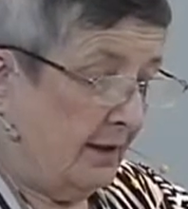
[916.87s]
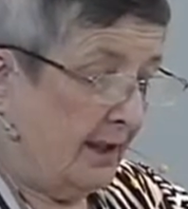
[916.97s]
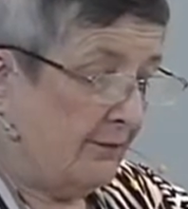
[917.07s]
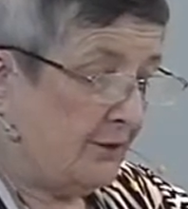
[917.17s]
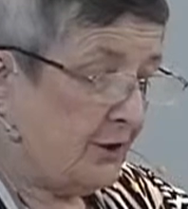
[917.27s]

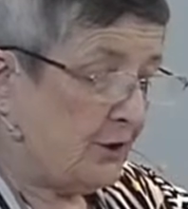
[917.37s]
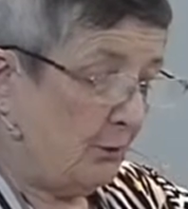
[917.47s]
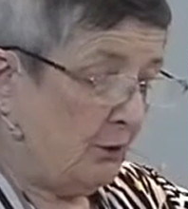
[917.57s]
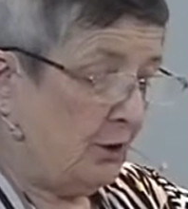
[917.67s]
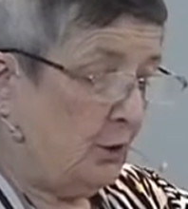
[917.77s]
of
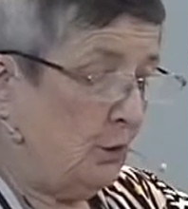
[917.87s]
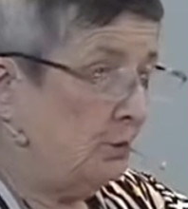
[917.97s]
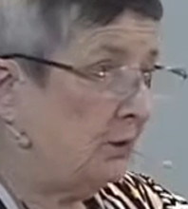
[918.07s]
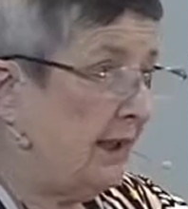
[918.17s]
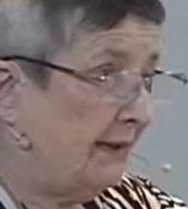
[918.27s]
someone who
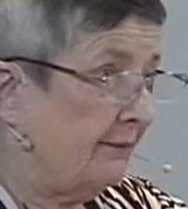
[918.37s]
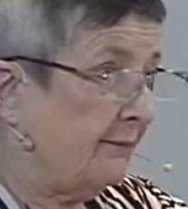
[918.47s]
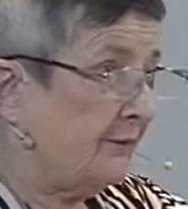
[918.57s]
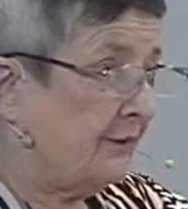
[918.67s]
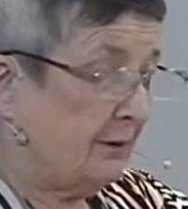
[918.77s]

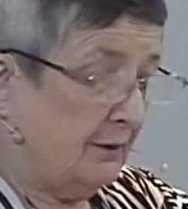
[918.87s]
loved